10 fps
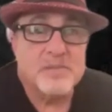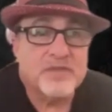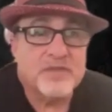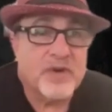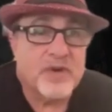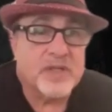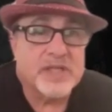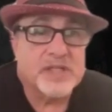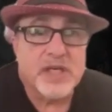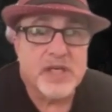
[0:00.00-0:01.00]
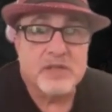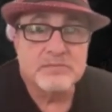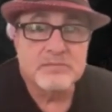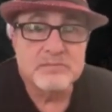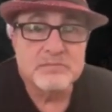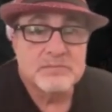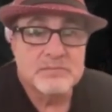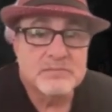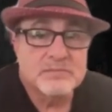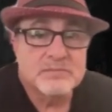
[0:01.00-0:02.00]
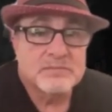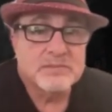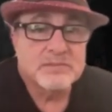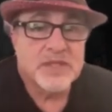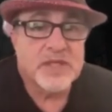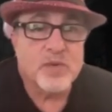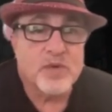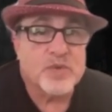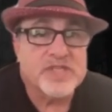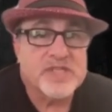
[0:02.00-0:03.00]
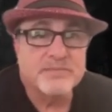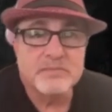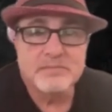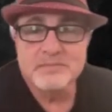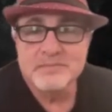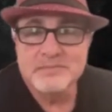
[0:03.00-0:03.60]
before I let you go? Any words of wisdom?